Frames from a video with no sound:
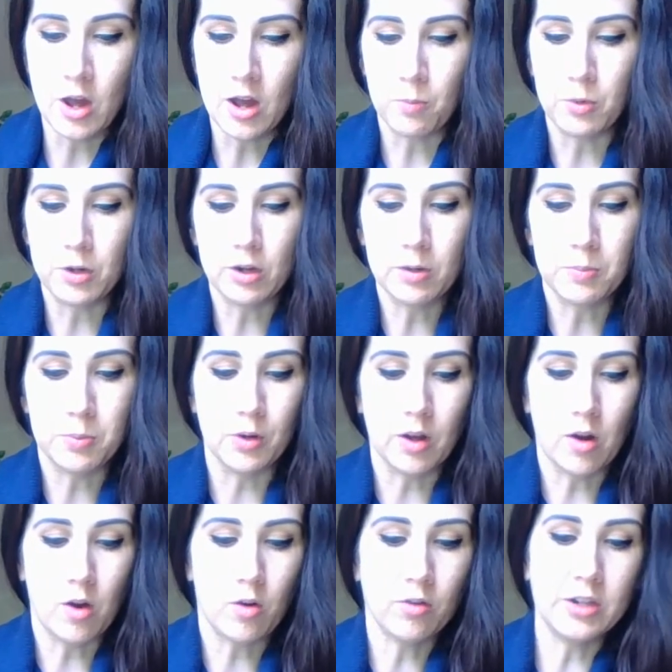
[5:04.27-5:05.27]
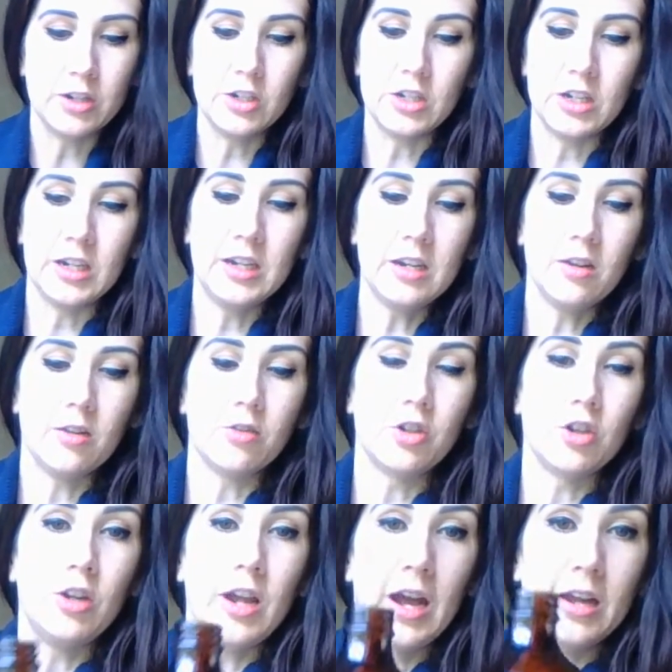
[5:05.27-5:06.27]
we're going to put orange in. I'll
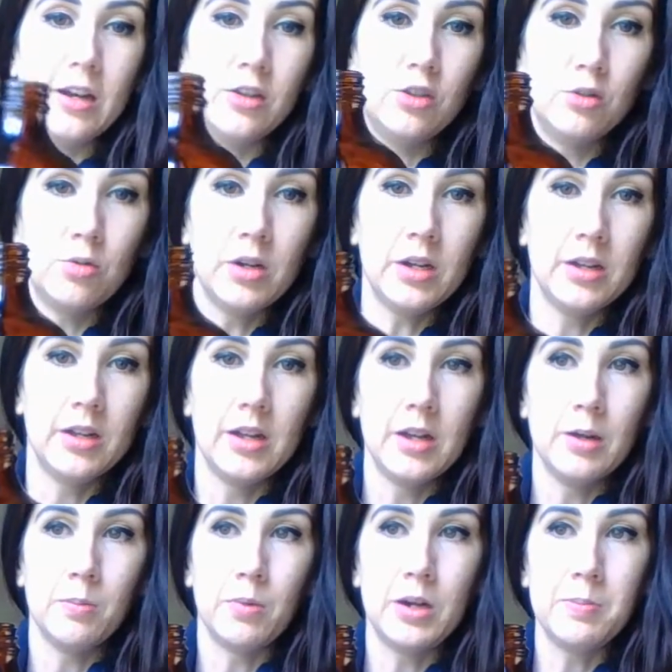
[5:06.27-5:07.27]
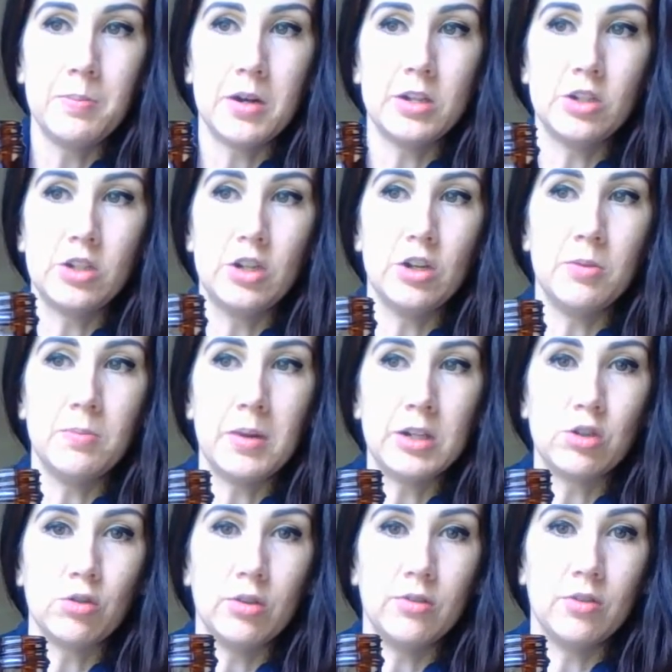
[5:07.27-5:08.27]
show you how to do it. Pretty much, you know, make
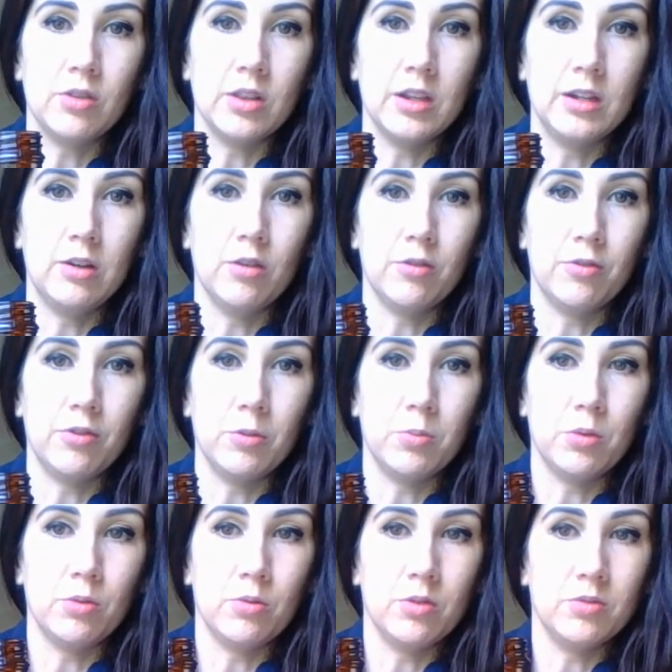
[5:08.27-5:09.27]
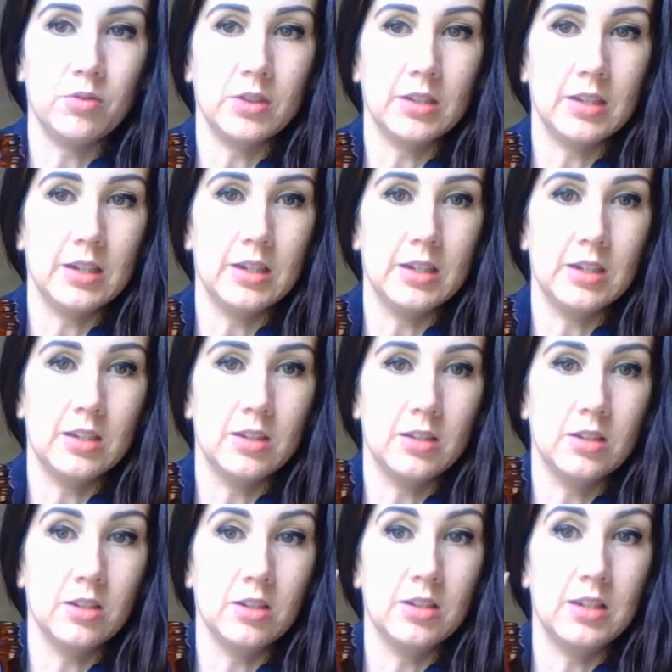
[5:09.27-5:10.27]
sure you've got the lid off the bottle, obviously, and
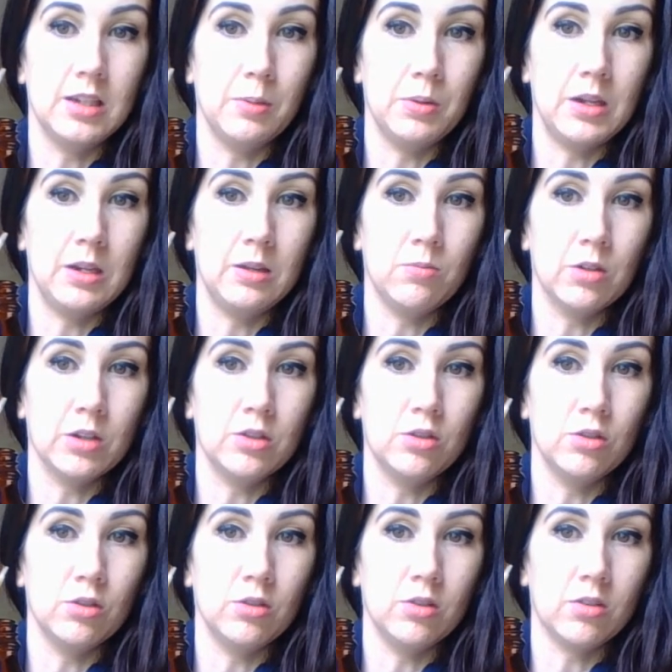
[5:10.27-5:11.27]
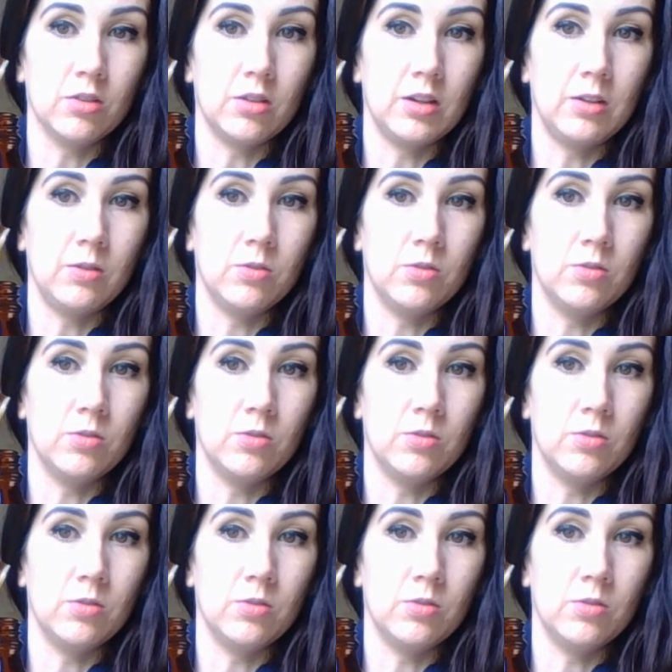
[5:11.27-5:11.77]
just tip it in. 1, 2, 3.